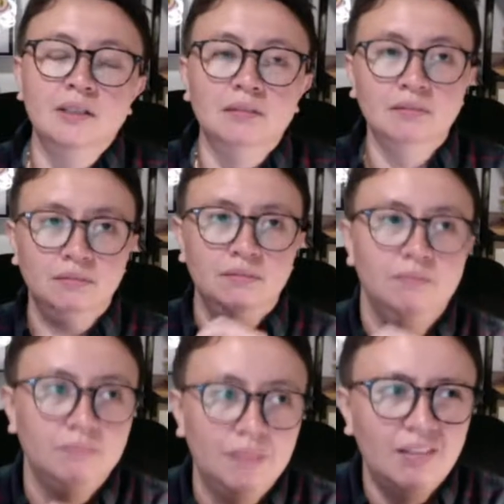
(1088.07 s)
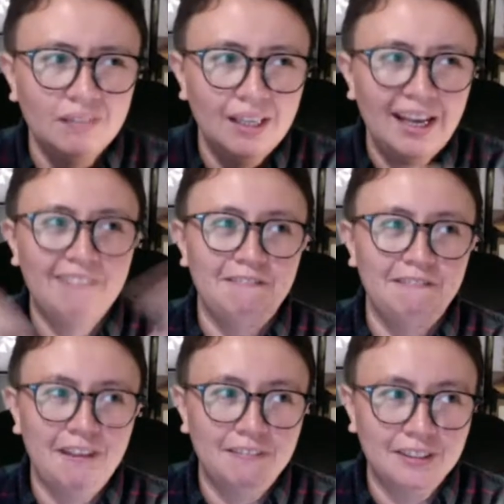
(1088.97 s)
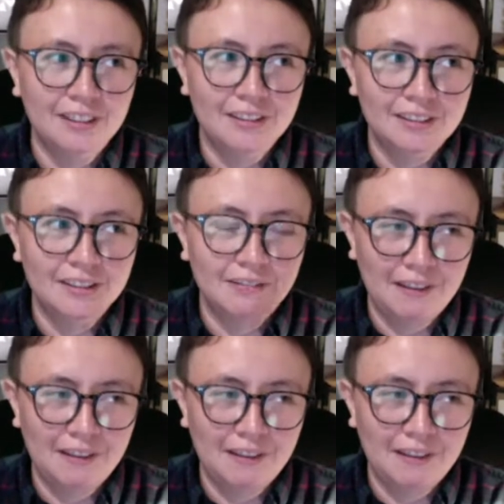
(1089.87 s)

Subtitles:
I don't really have favorites.